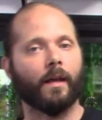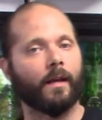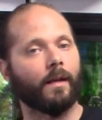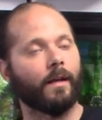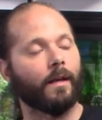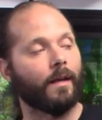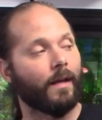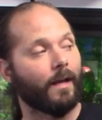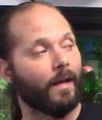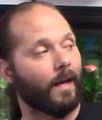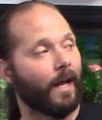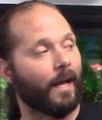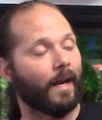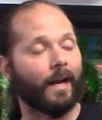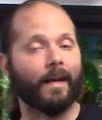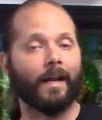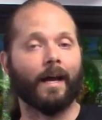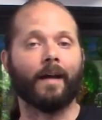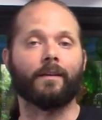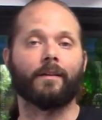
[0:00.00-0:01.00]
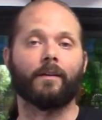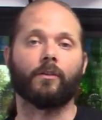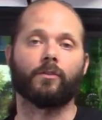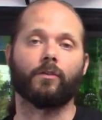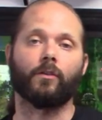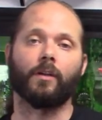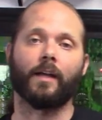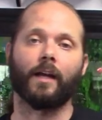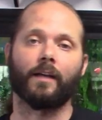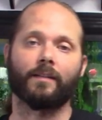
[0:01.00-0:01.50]
and head on out there,
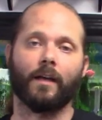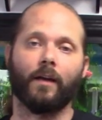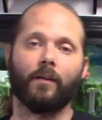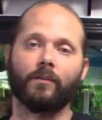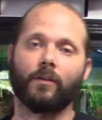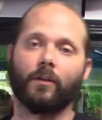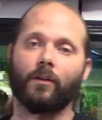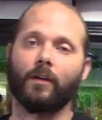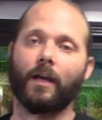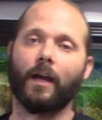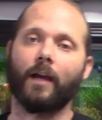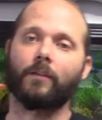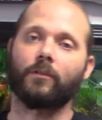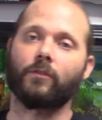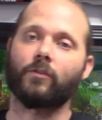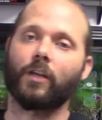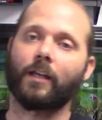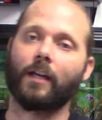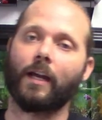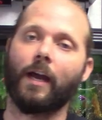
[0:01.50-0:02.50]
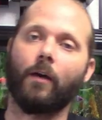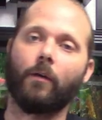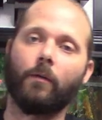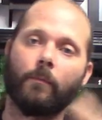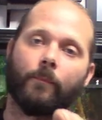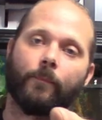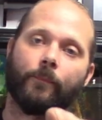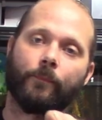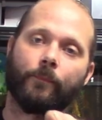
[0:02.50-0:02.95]
show you guys how it turned out. So check it out.